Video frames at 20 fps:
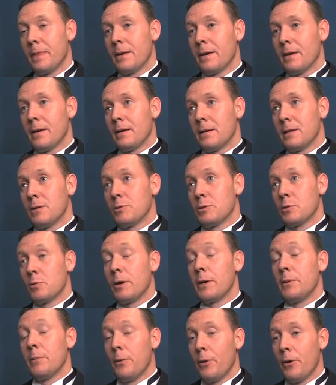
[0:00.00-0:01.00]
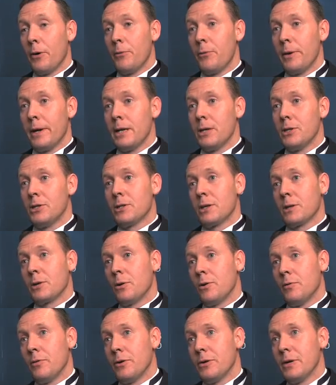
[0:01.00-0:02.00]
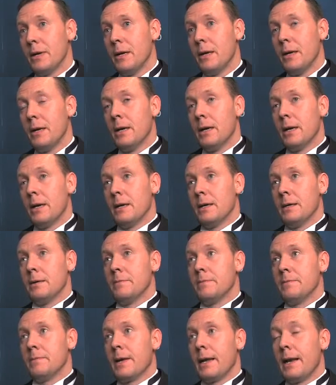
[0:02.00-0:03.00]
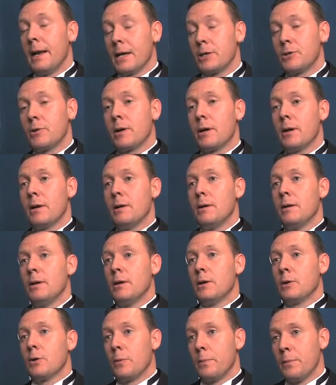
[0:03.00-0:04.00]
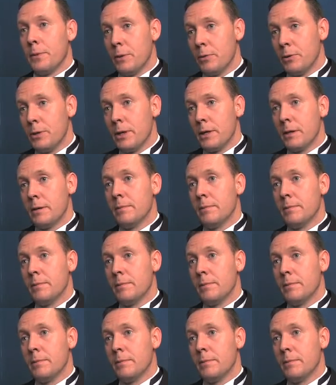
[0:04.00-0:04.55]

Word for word: I think there was quite a broad range that covered um, electrical, computing,